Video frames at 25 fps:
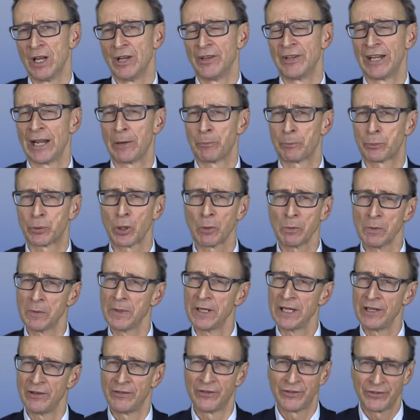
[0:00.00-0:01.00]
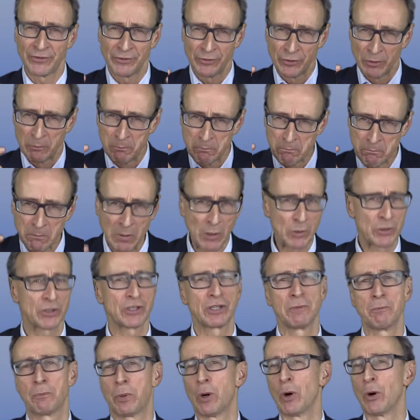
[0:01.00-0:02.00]
Now, probably the most
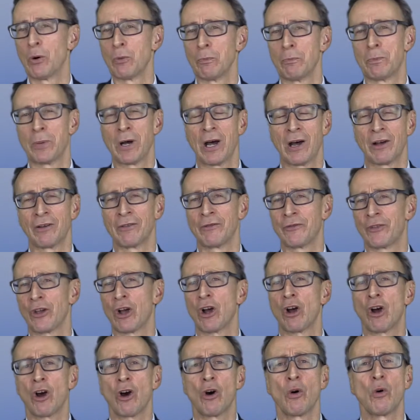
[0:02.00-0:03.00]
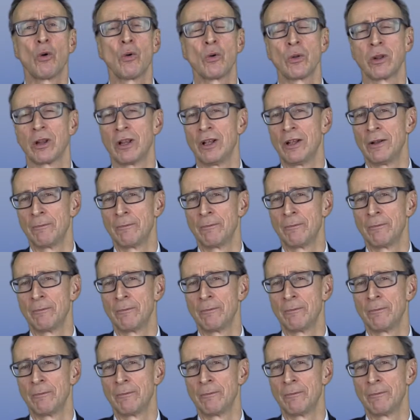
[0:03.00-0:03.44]
important part of the whole